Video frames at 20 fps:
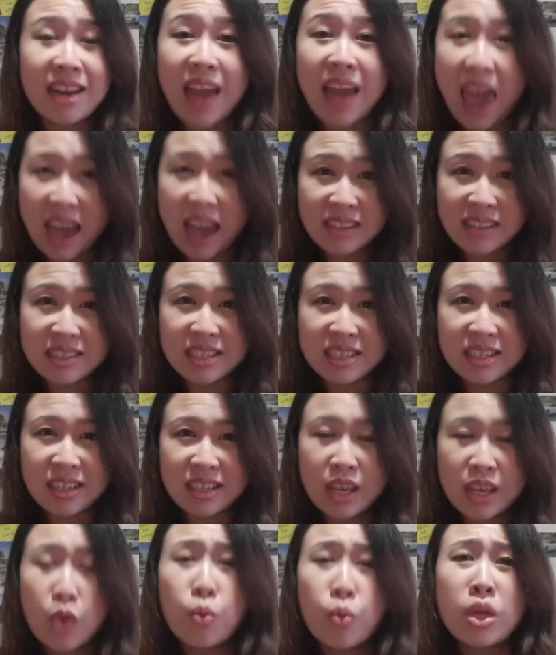than acted
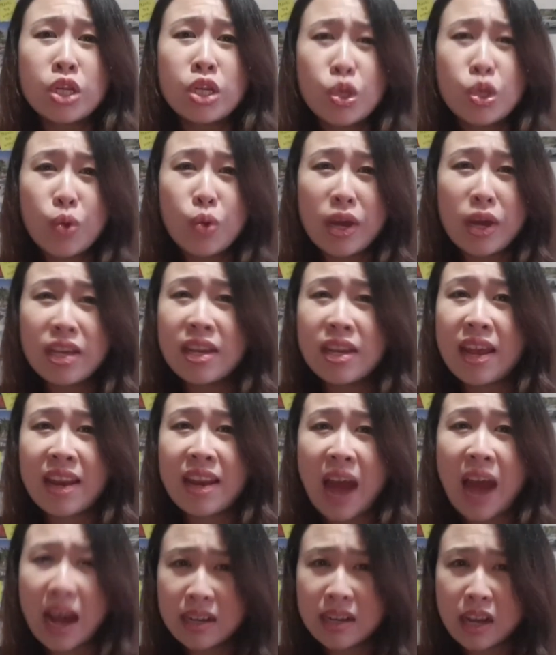when you are in an
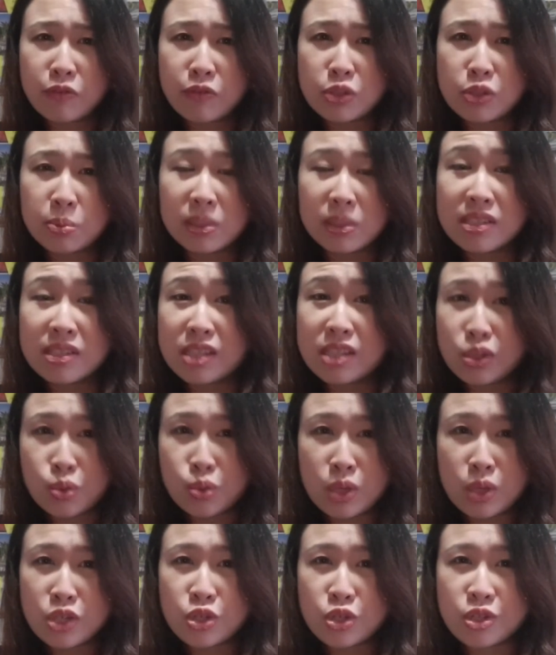uncomfortable
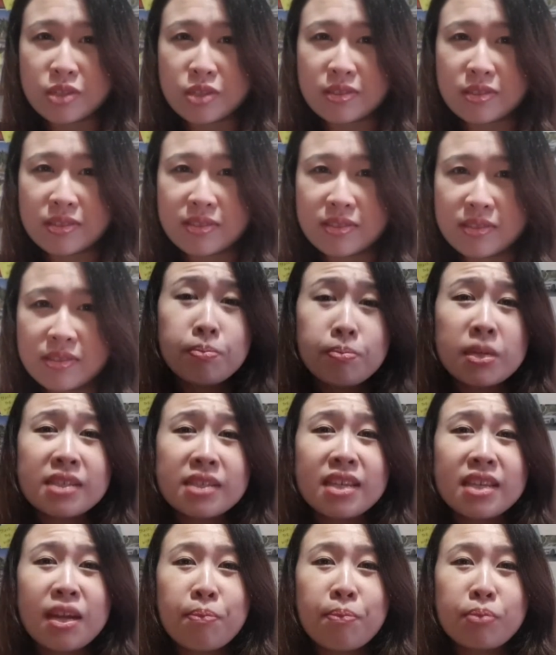situation, because
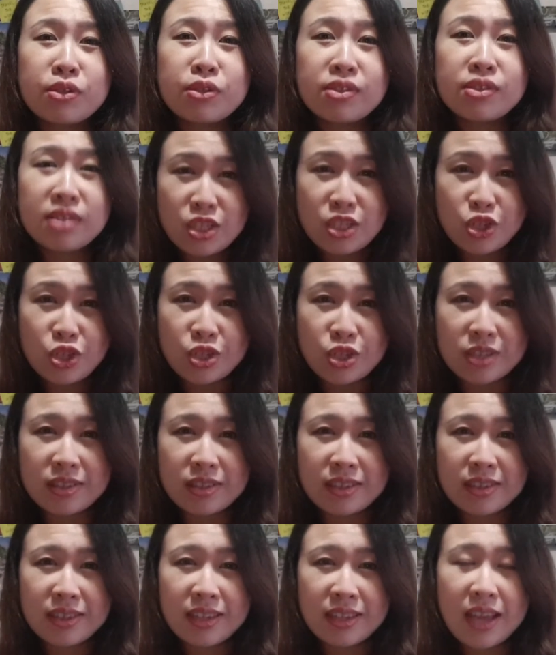in that position,
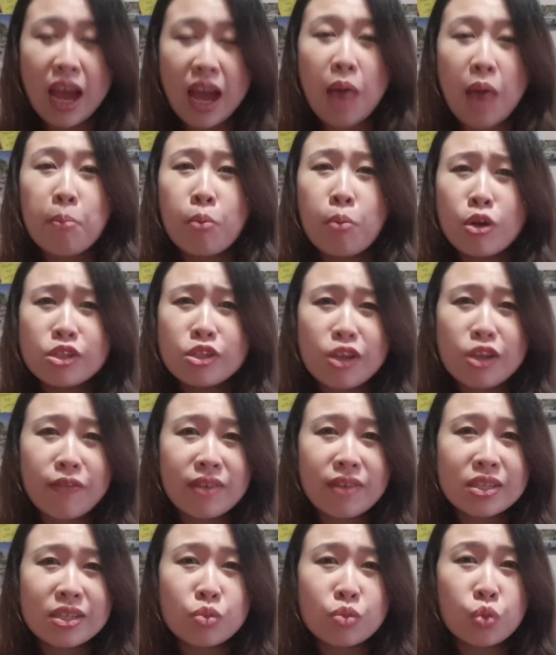most of
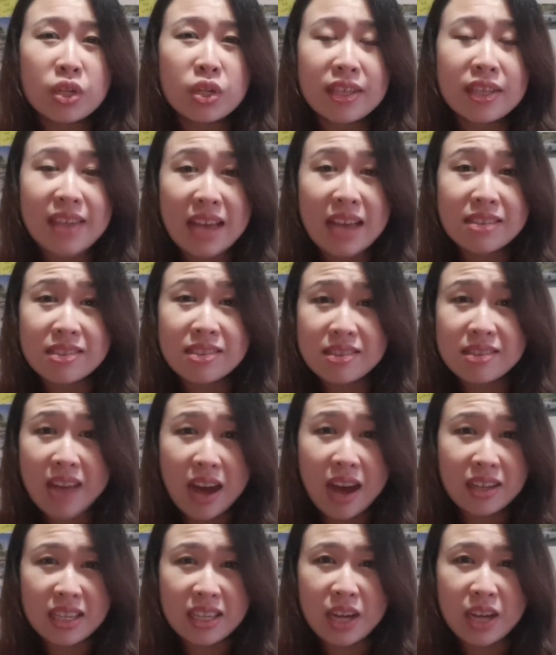us would get
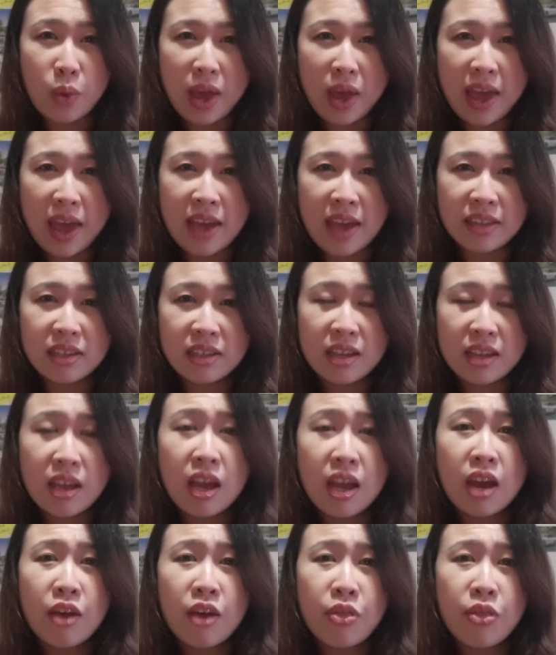stuck in our head,
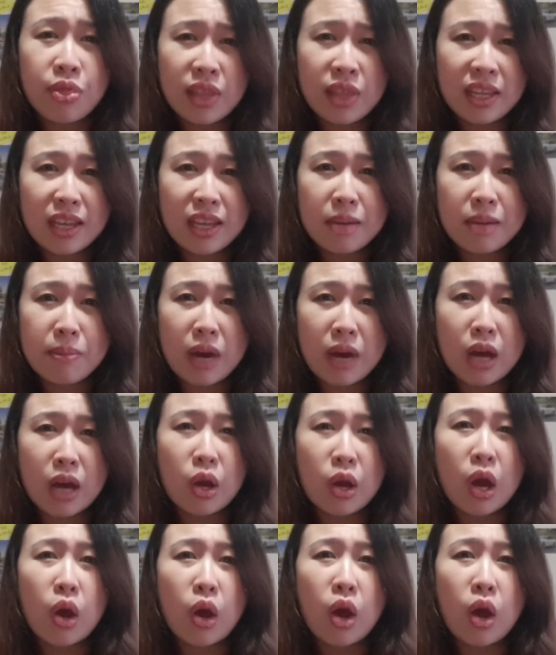thinking
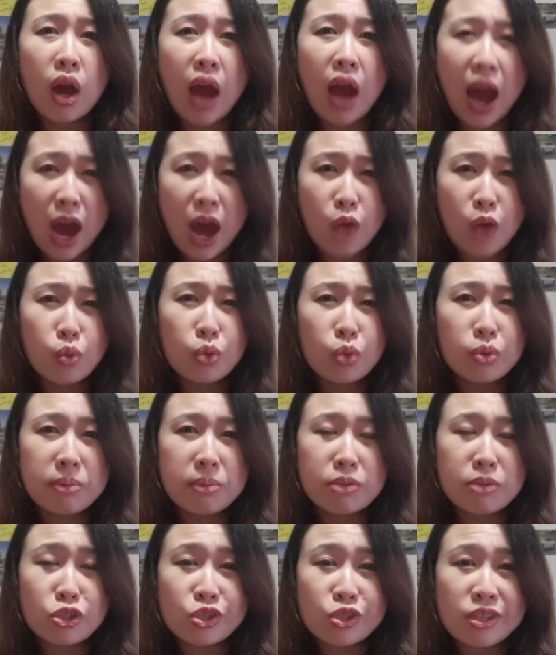about how we would be
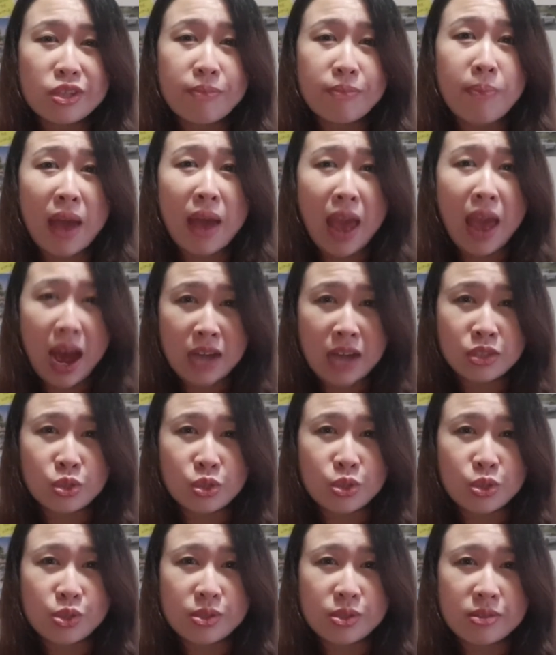perceived by
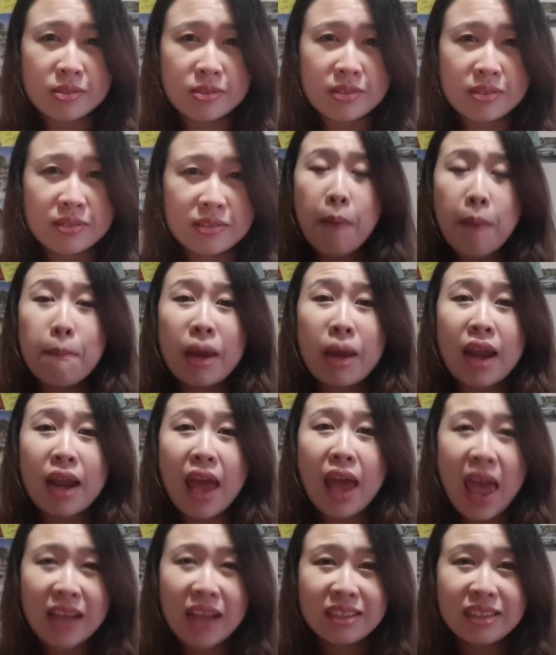others. But
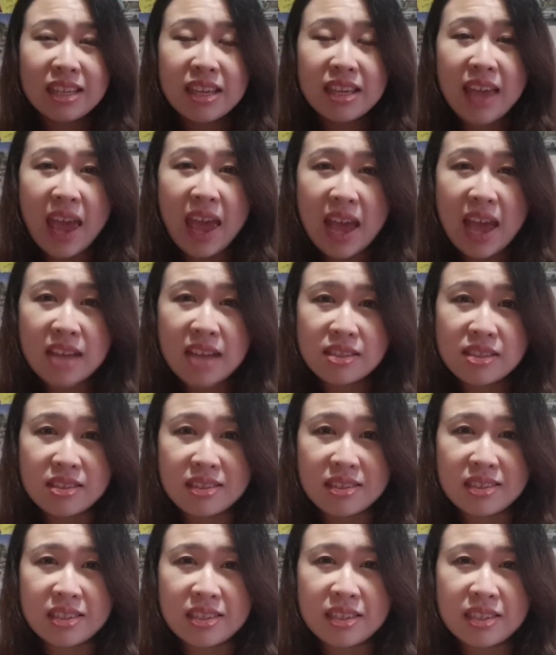acting
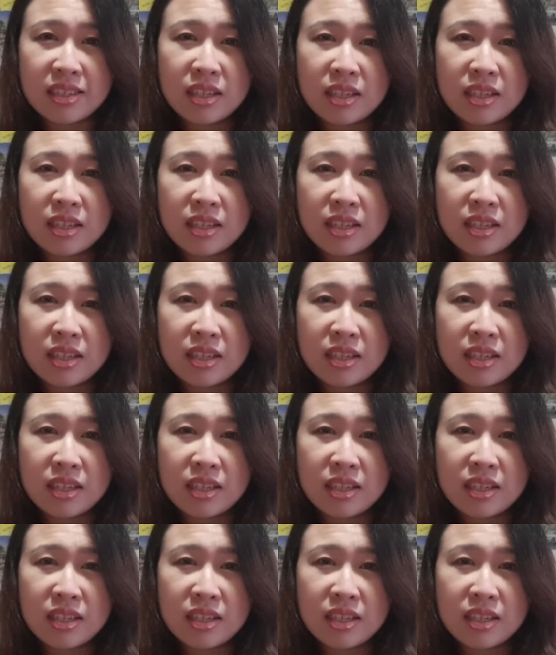hesitant